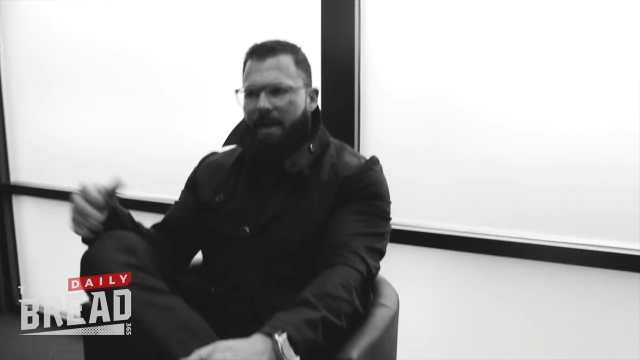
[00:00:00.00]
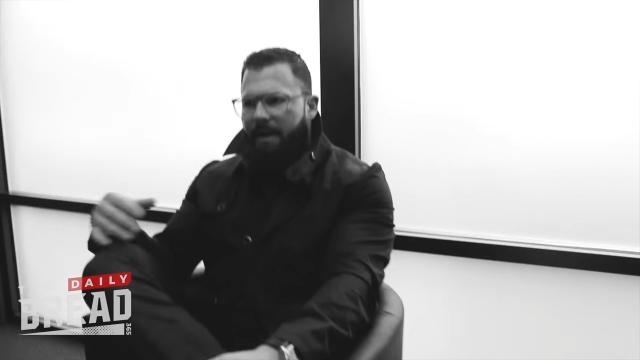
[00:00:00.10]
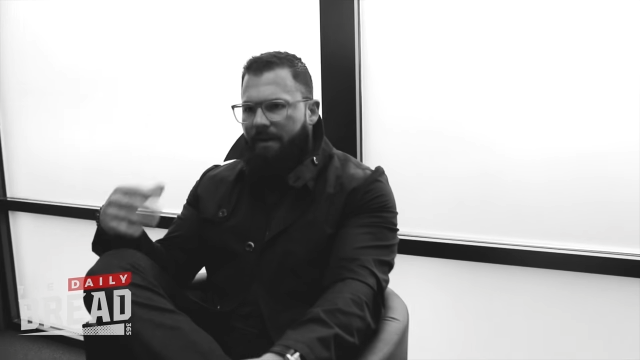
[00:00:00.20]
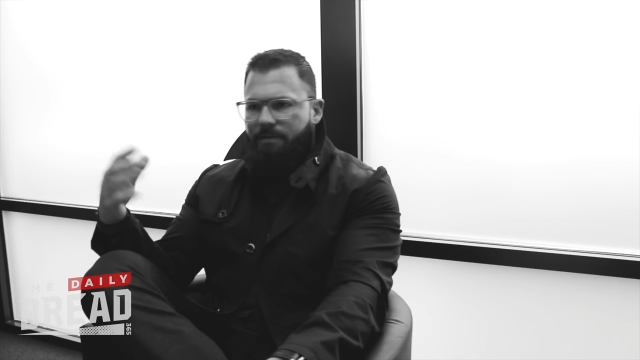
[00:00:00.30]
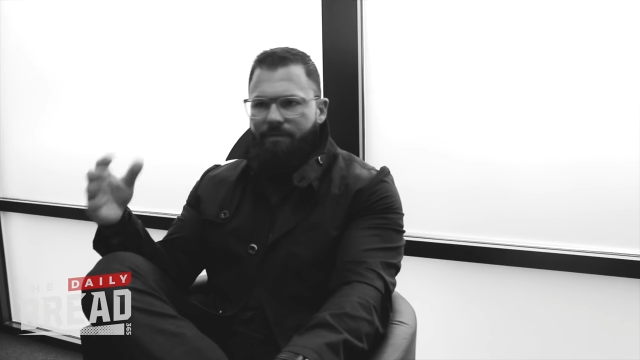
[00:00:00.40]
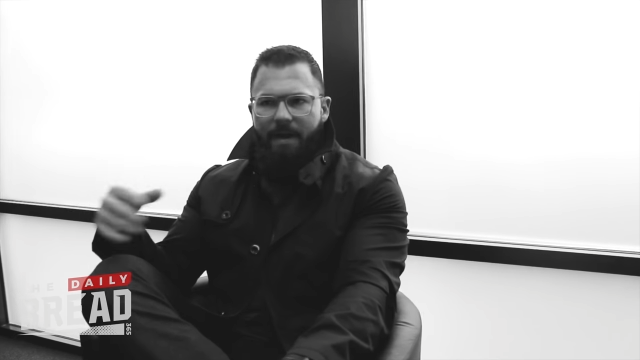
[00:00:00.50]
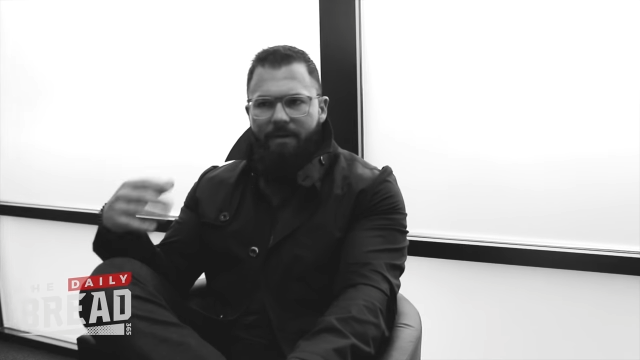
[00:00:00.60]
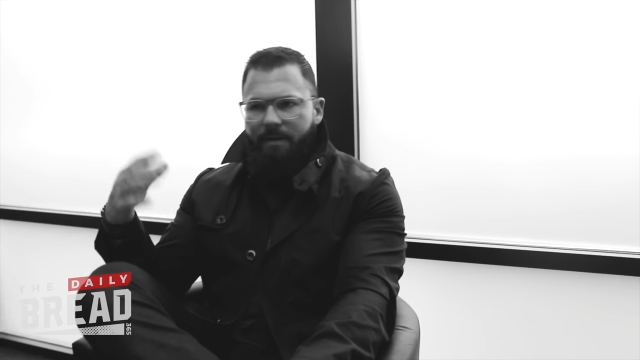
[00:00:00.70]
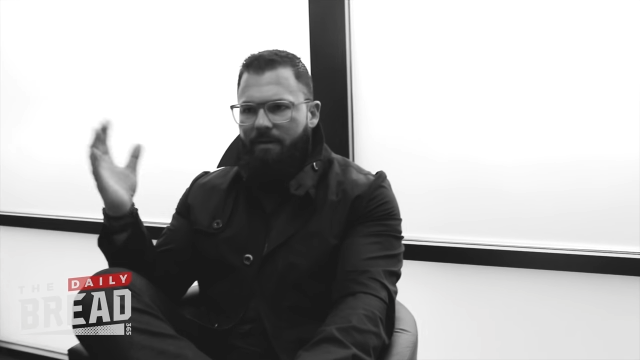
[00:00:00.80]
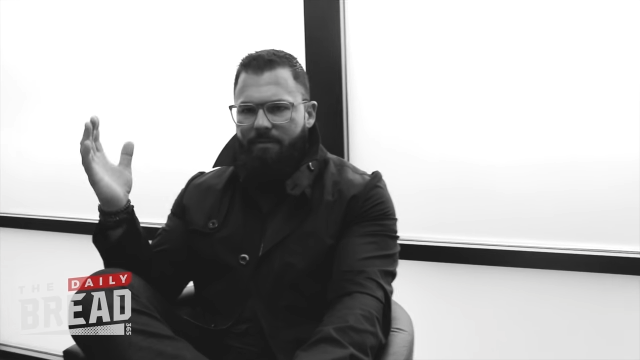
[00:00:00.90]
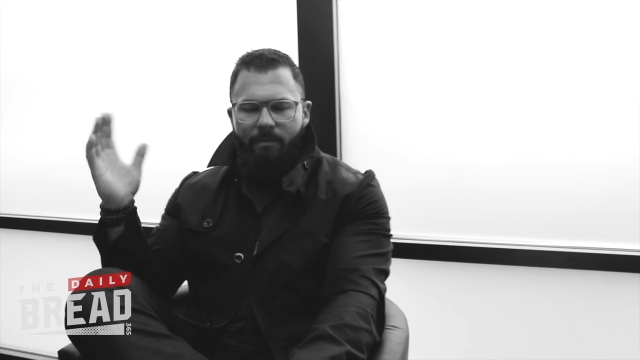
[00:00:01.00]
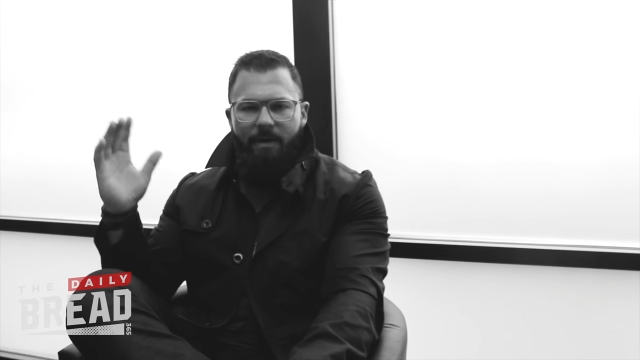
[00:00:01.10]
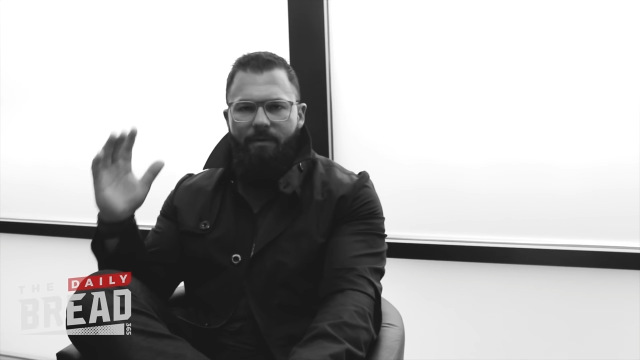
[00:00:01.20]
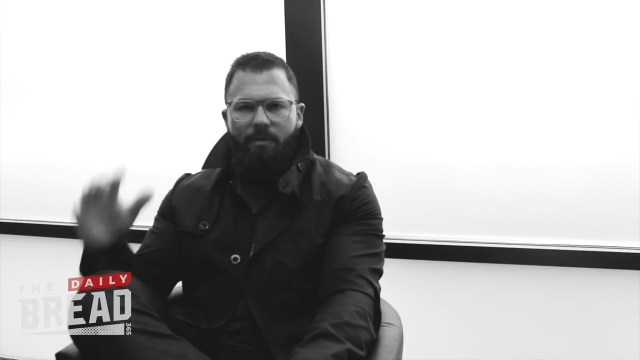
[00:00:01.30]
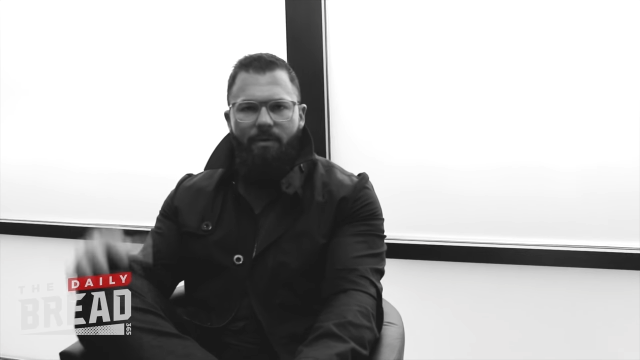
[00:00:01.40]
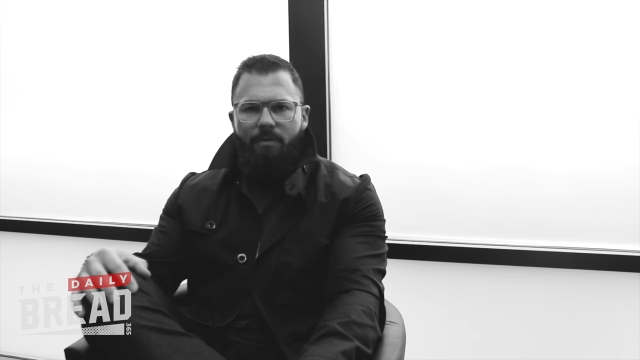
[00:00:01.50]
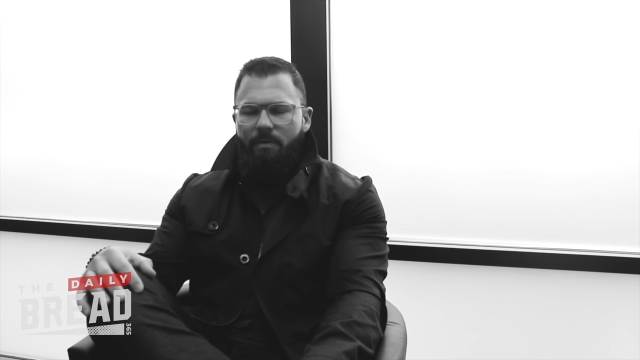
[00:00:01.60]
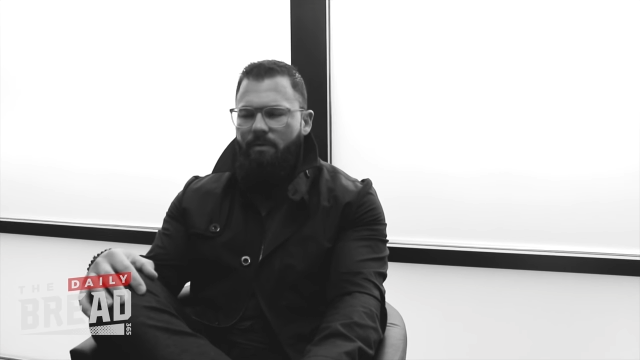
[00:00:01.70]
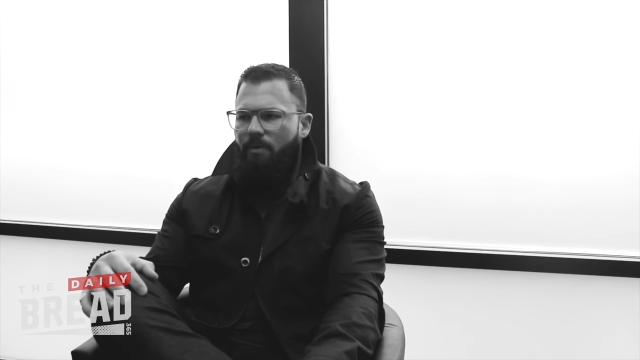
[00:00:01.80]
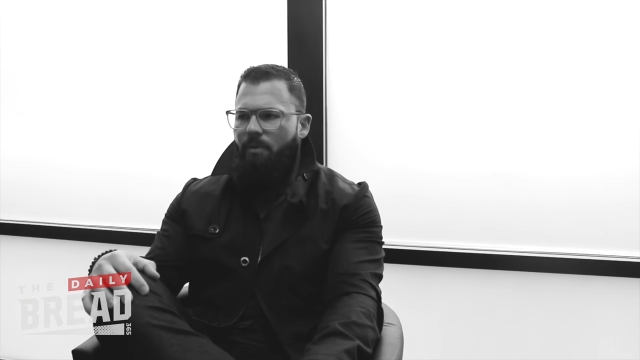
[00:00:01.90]
manage, founded, whatever
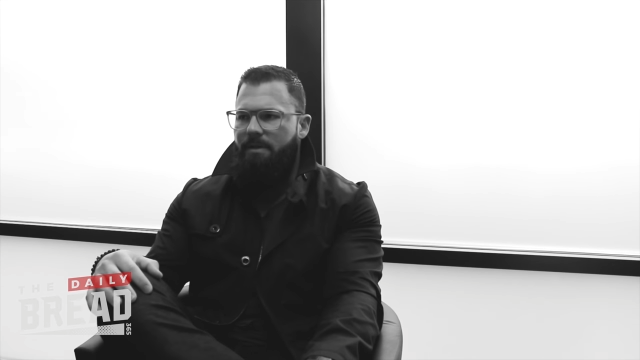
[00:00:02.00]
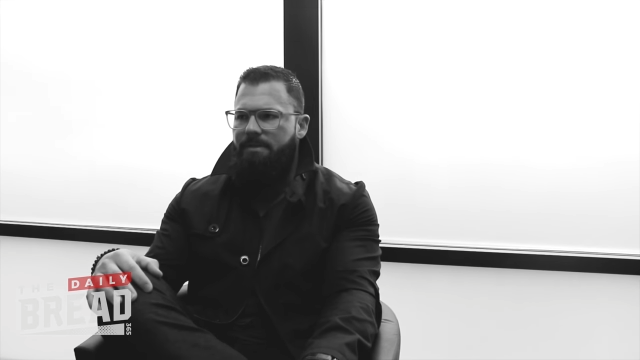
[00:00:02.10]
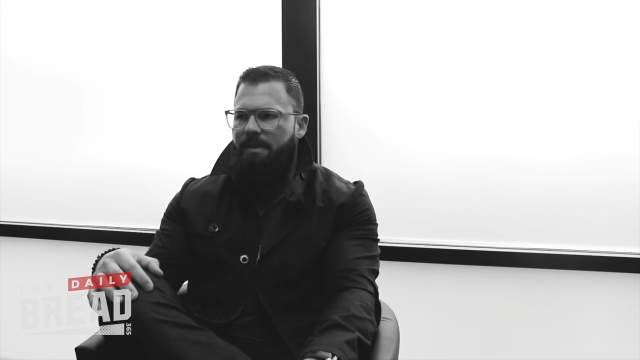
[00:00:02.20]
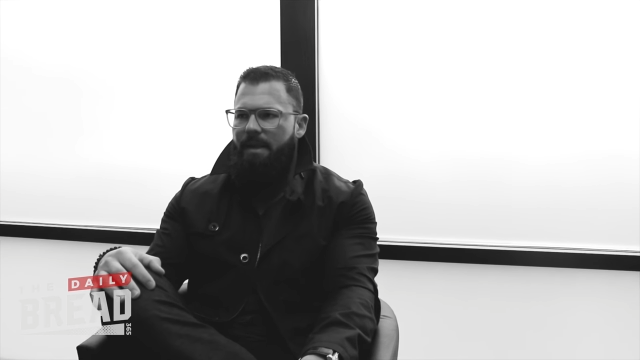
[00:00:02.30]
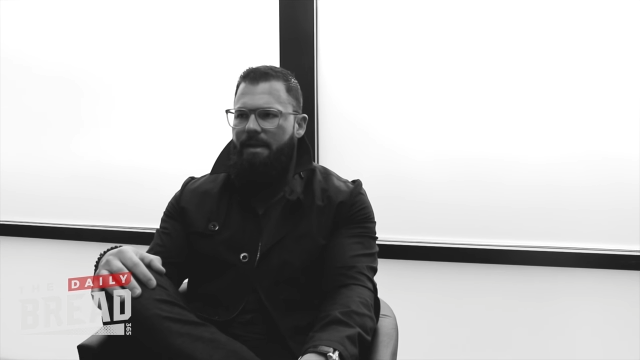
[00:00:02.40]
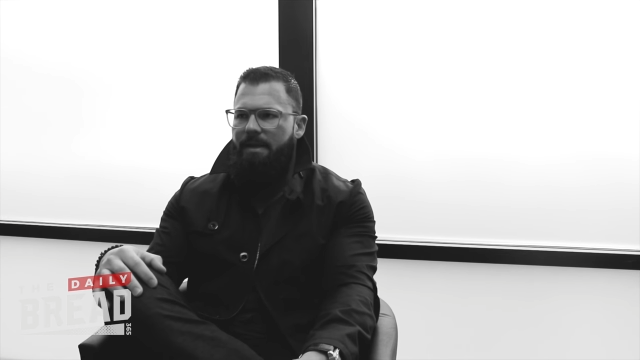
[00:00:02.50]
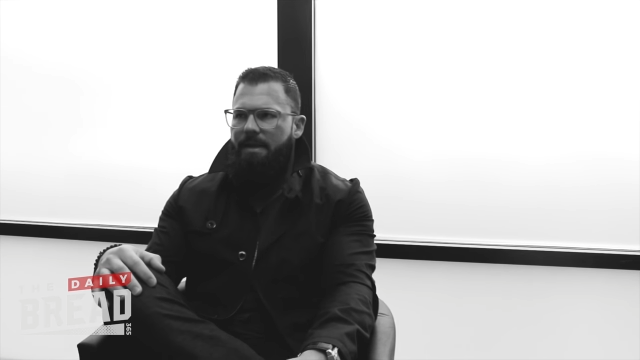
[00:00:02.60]
you want to say,